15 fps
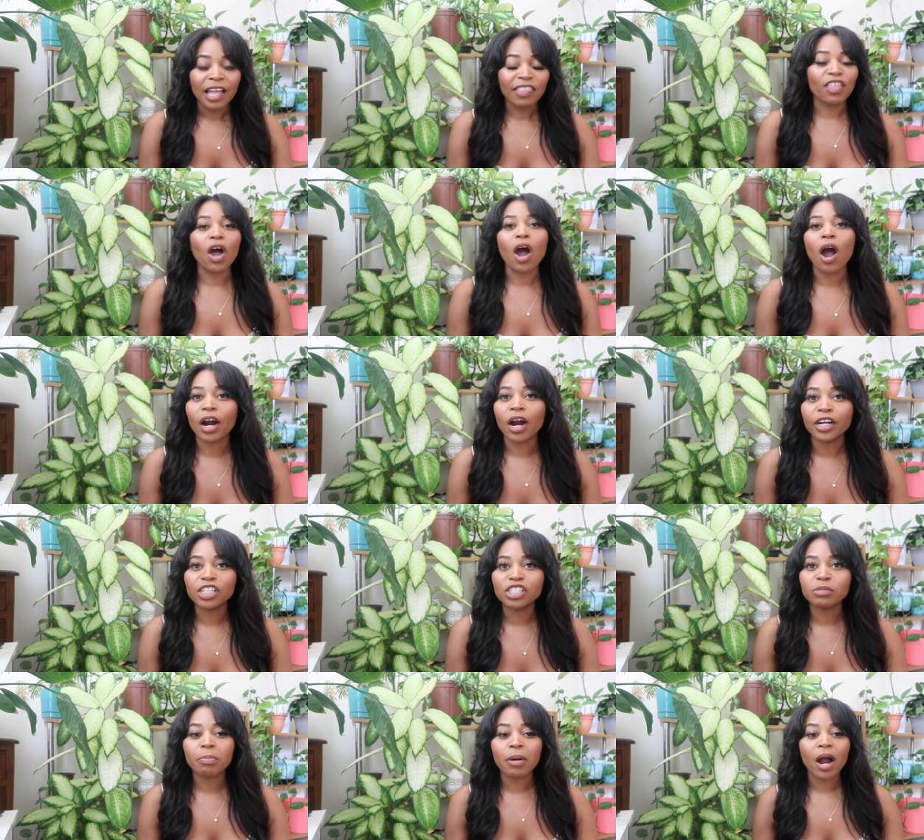The
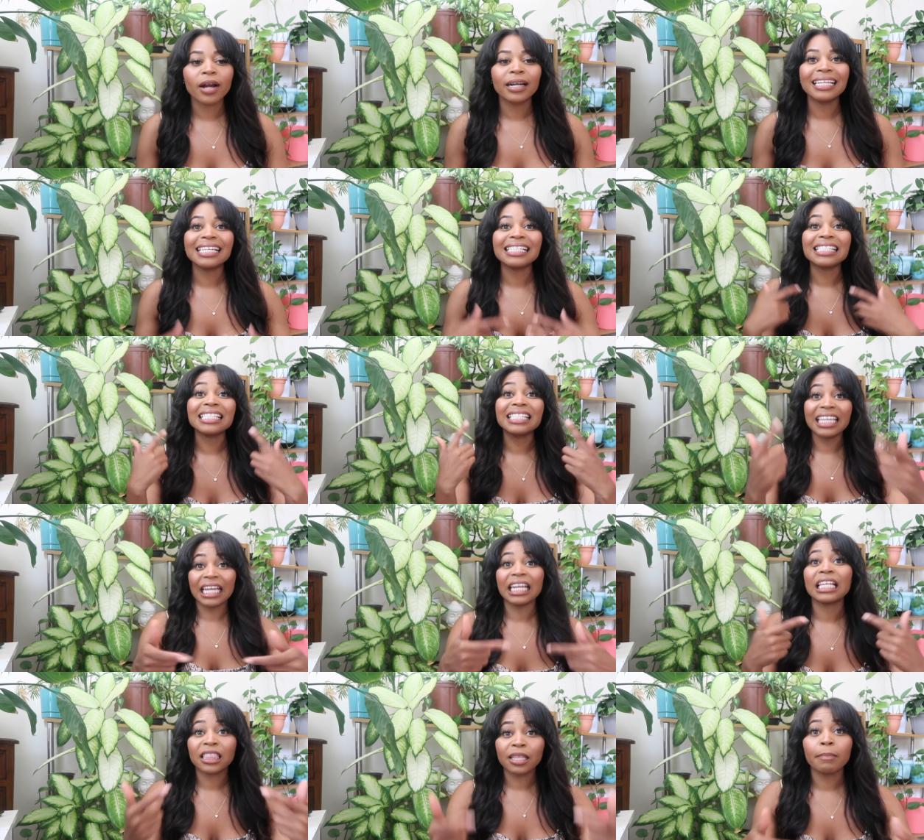hardest part is
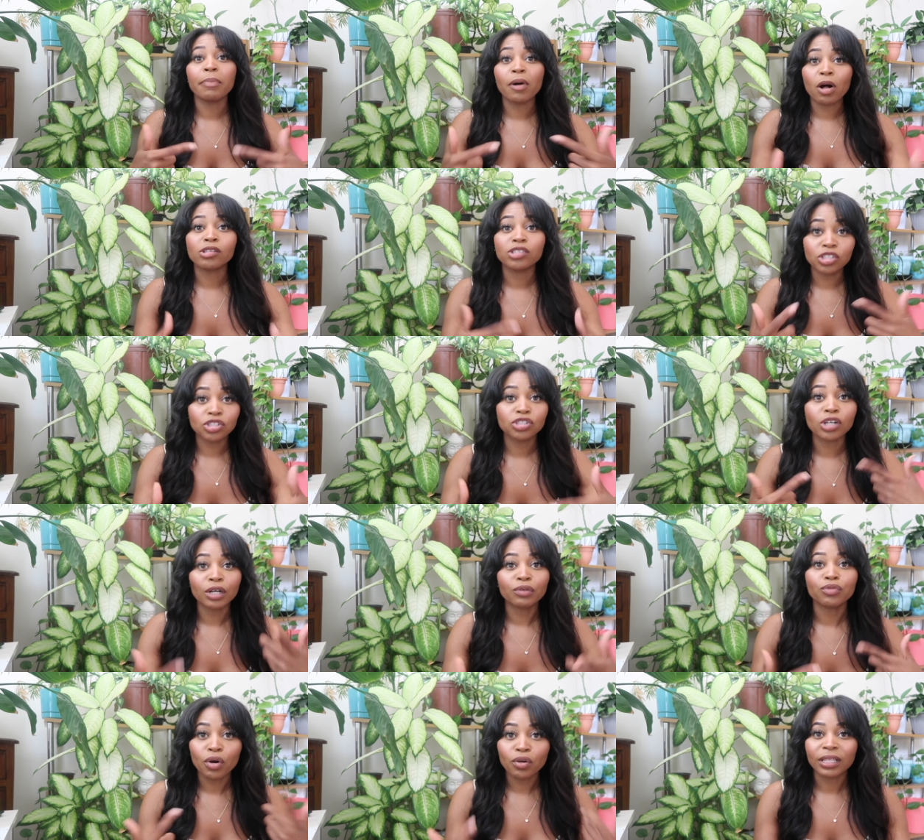getting the ball to
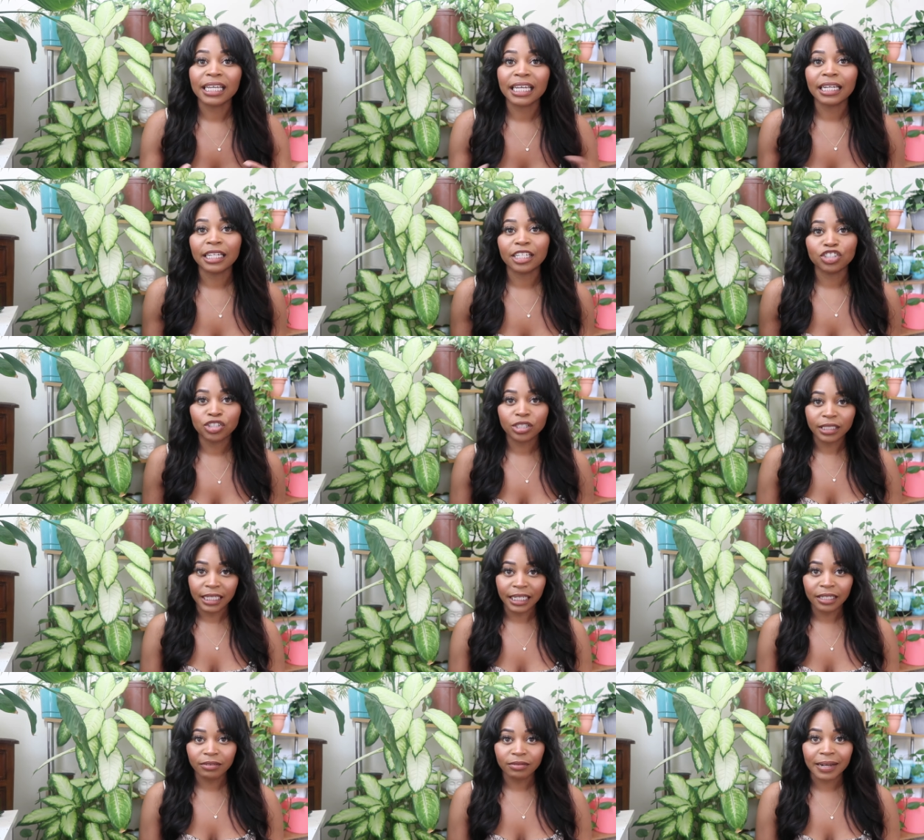start rolling
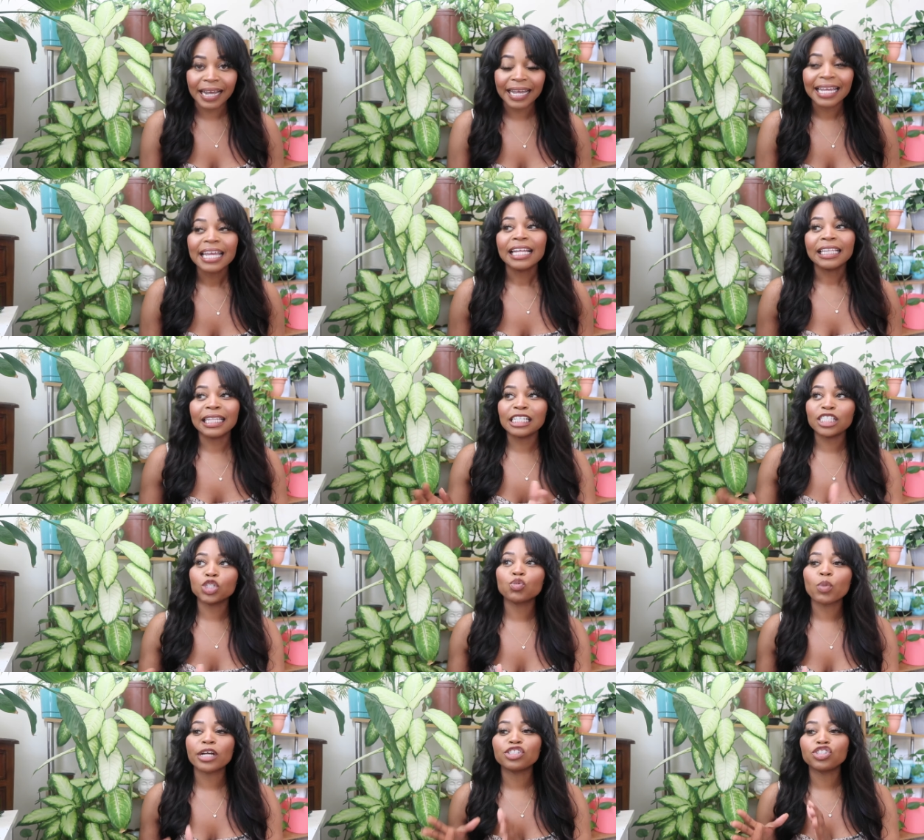initially, right? This
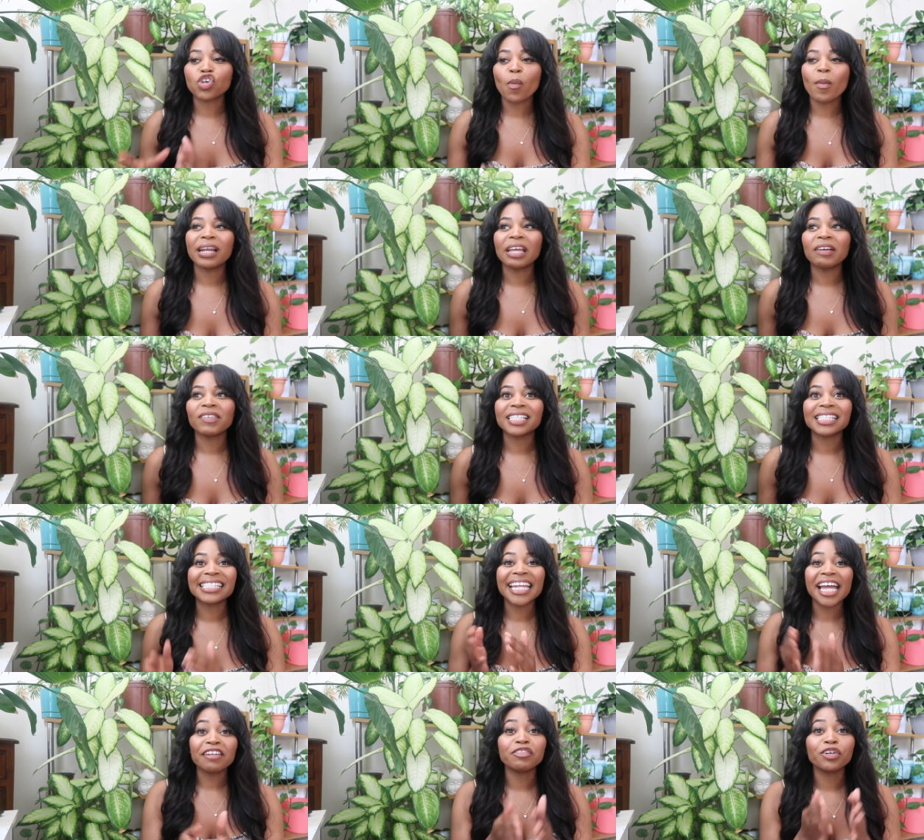is why so many of us
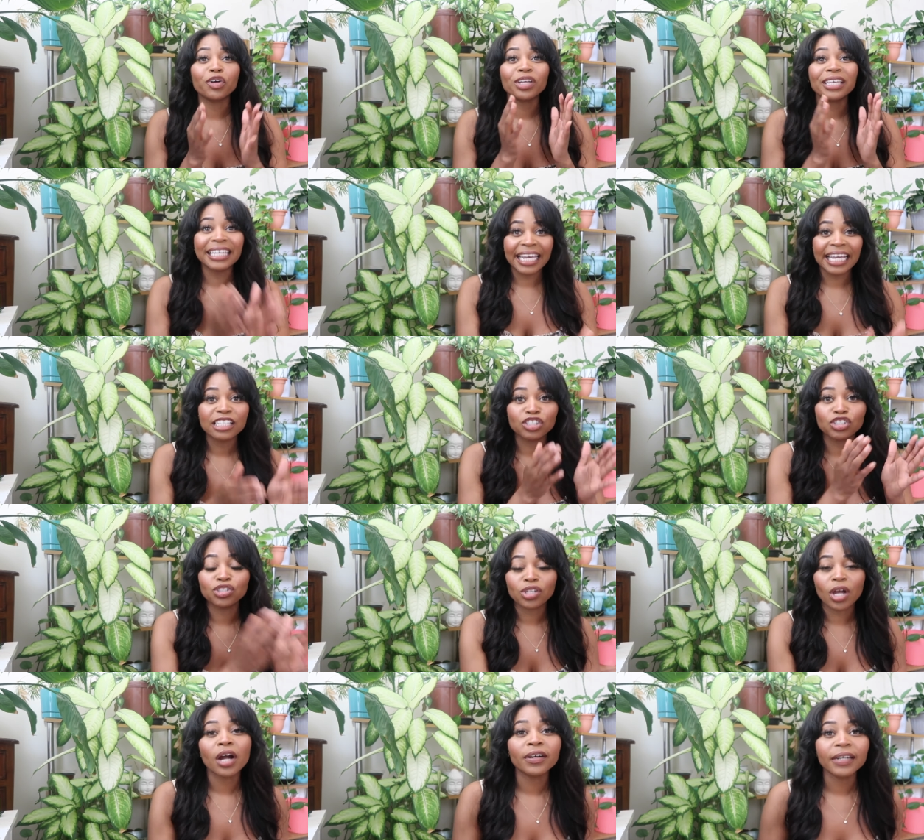never get
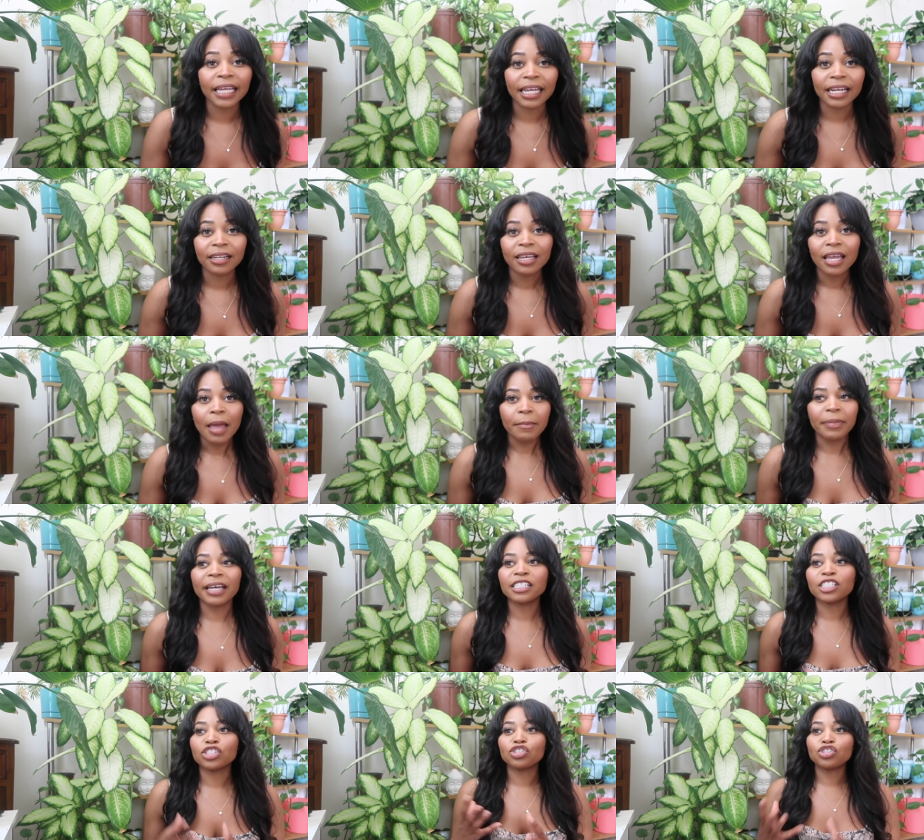started,
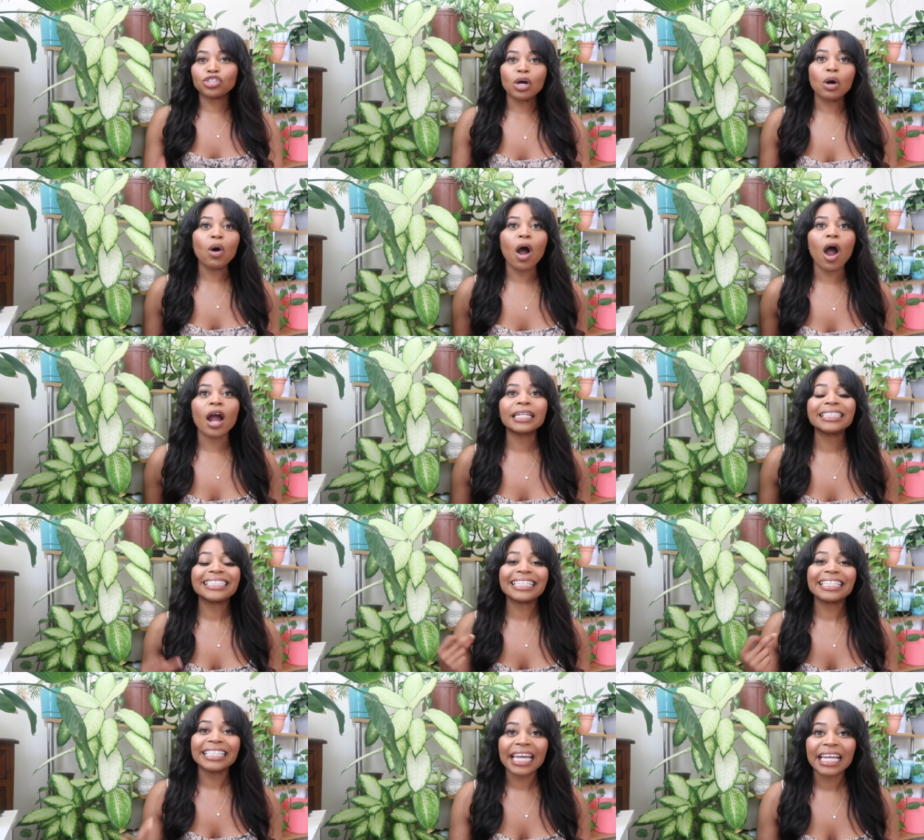because it's so hard
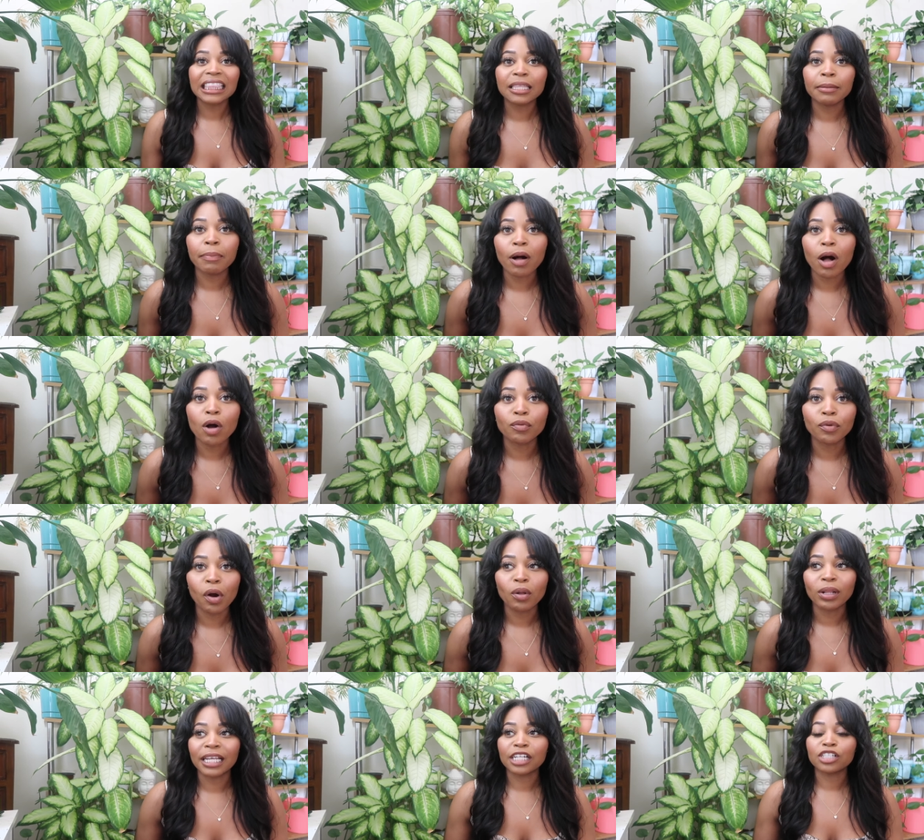to get the ball
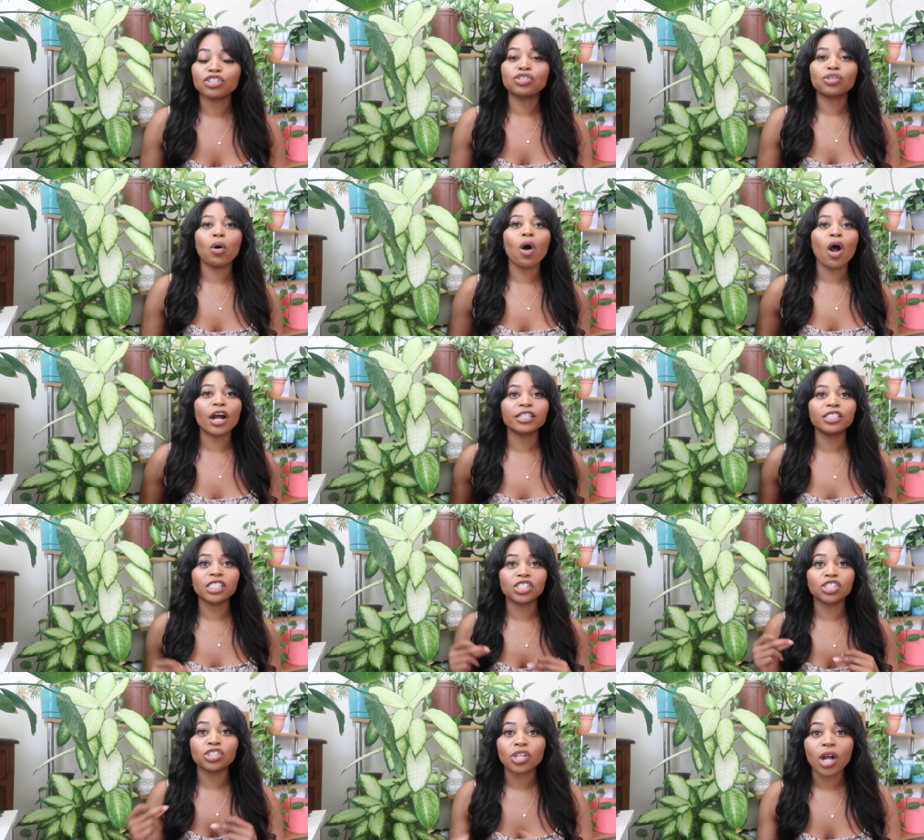rolling. It's so hard to
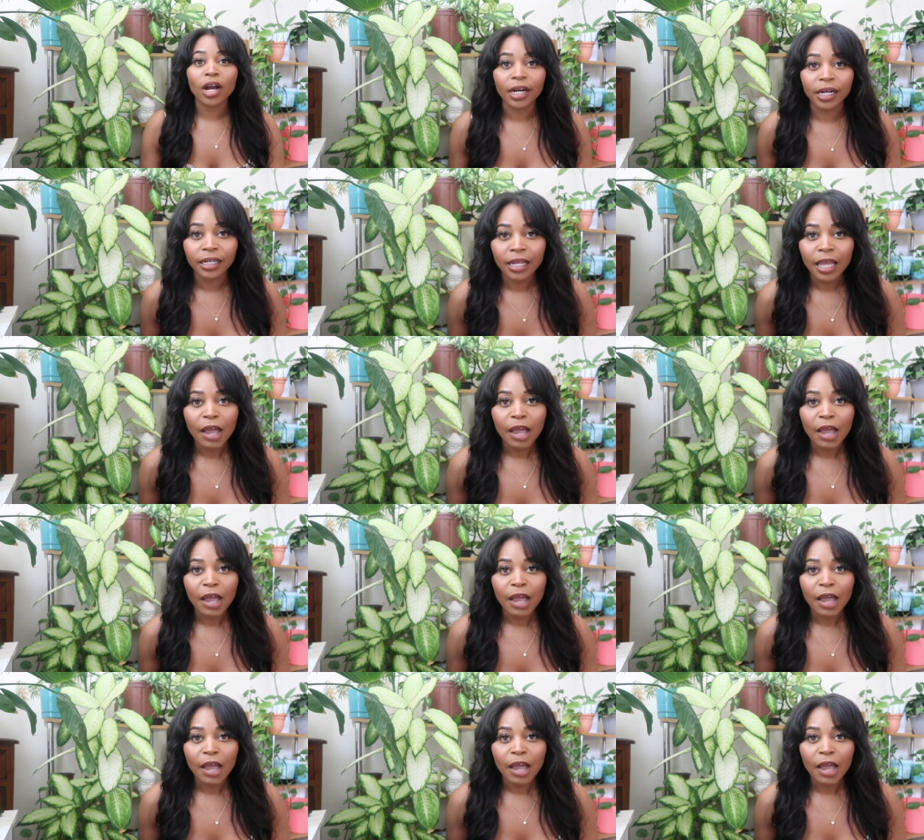start.